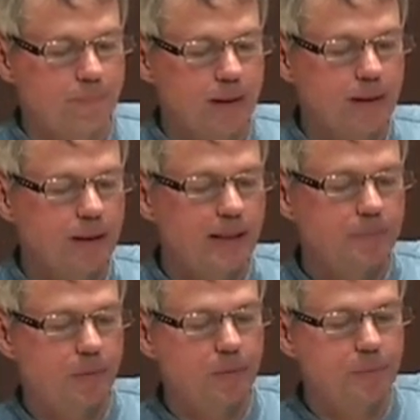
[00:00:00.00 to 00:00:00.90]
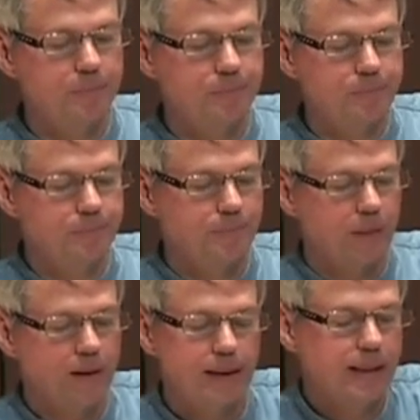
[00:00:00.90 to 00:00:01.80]
And the last poem,
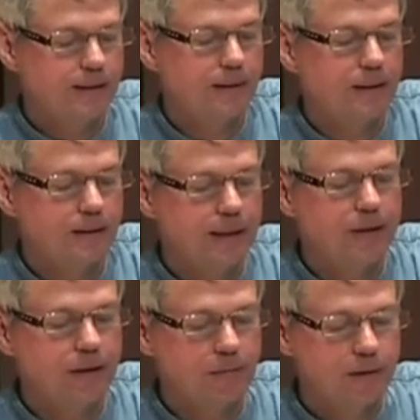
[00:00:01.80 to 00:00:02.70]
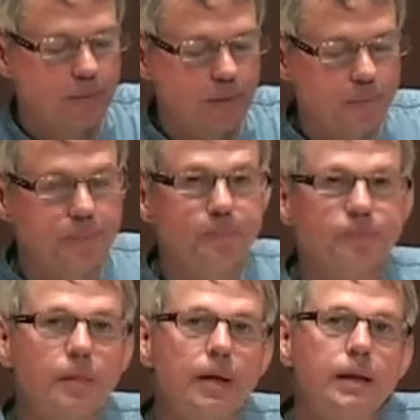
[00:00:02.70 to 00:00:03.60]
and the last section of this poem
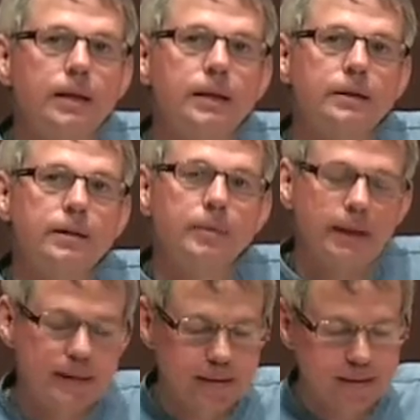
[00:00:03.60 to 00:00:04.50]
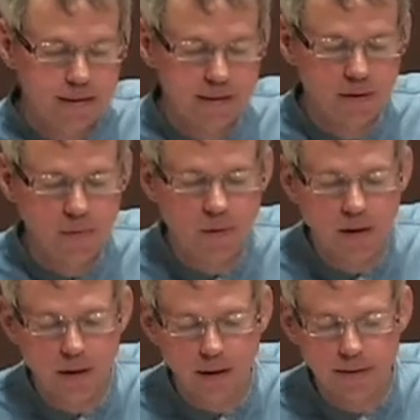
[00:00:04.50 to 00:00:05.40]
is number 18, Go
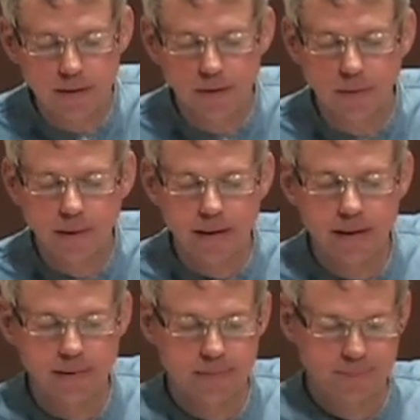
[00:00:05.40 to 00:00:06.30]
On, Go In.